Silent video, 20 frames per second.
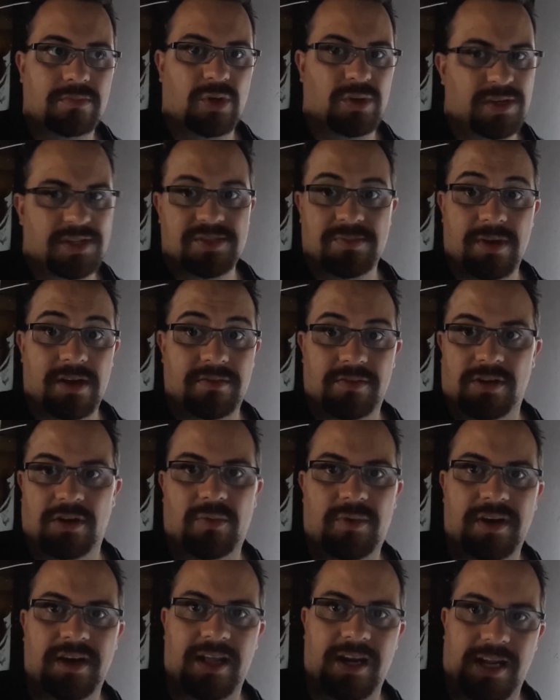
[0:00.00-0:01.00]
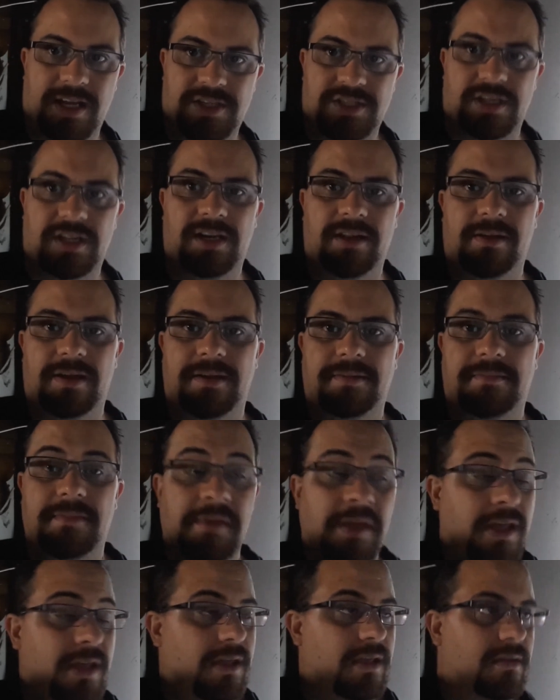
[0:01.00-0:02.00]
Well, it doesn't matter if I've got one out of action anyway.
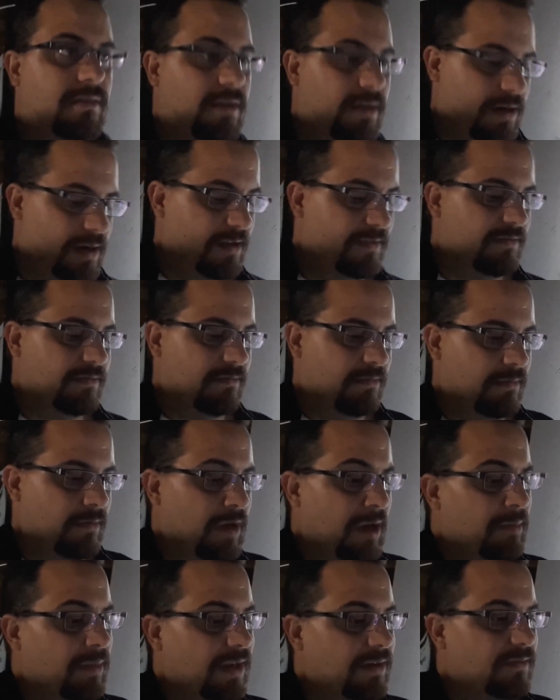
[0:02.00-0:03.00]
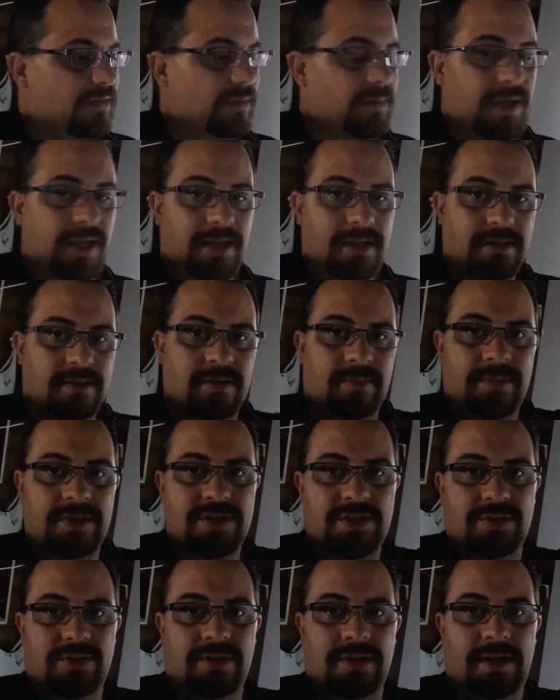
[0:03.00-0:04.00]
Well, enough rambling from me. I'm
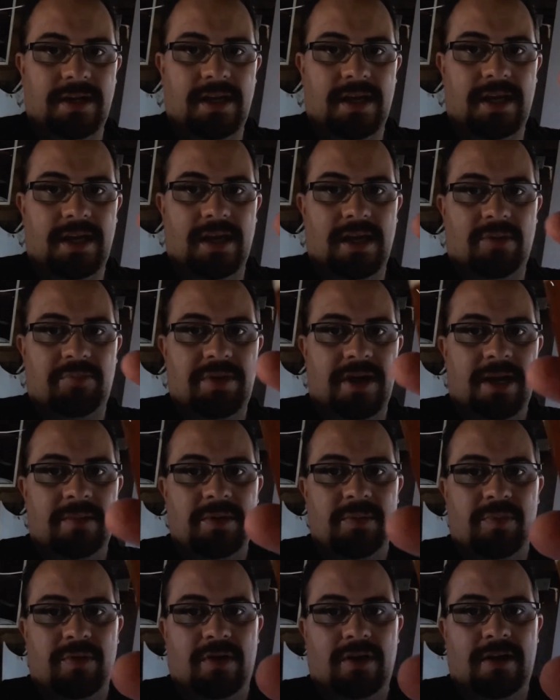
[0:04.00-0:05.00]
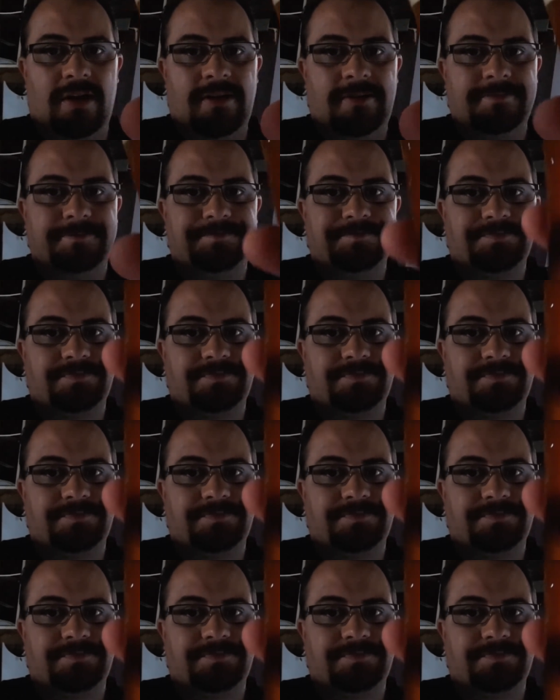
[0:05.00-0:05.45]
enjoying a Palmy Pride.